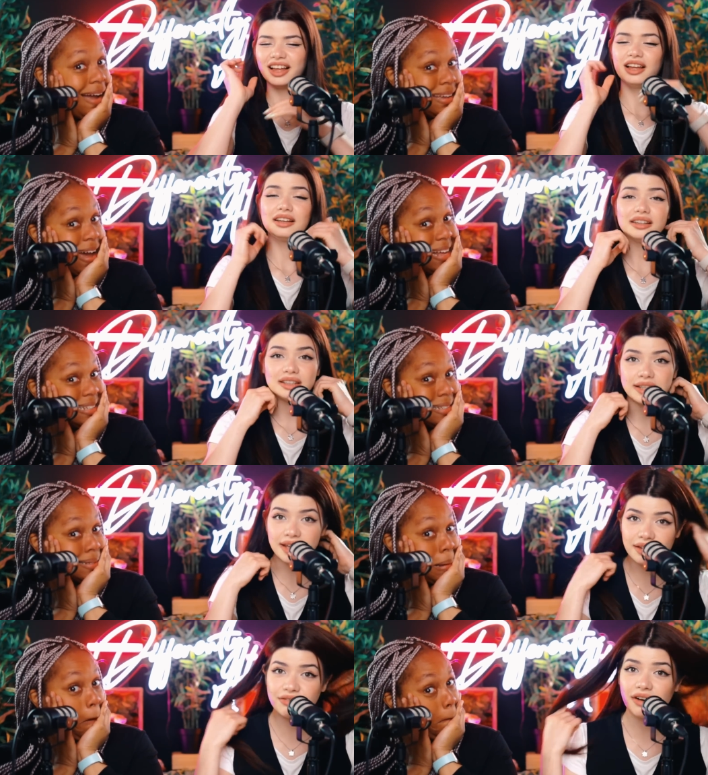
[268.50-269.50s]
Speaker 1: I guess. yee
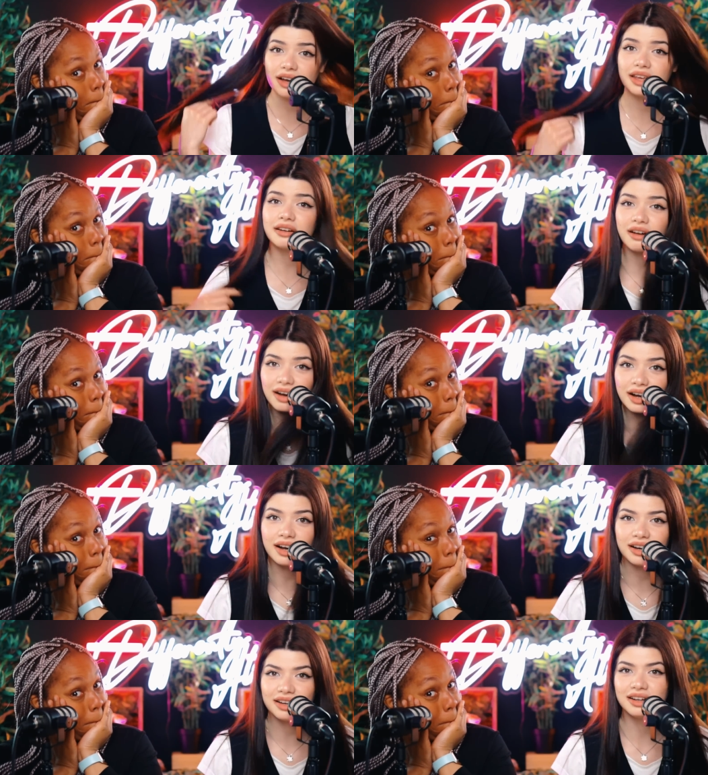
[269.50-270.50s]
fucking
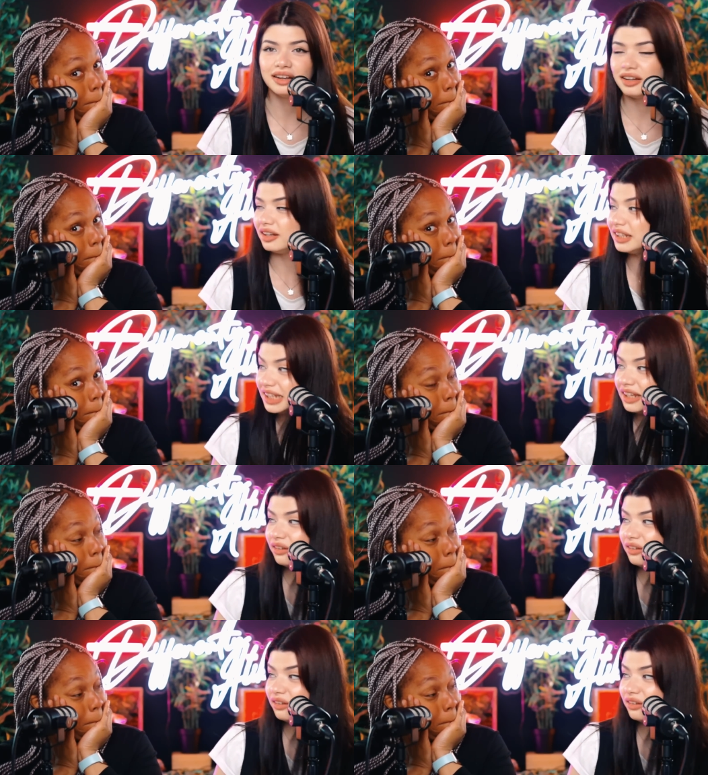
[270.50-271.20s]
haw. Ye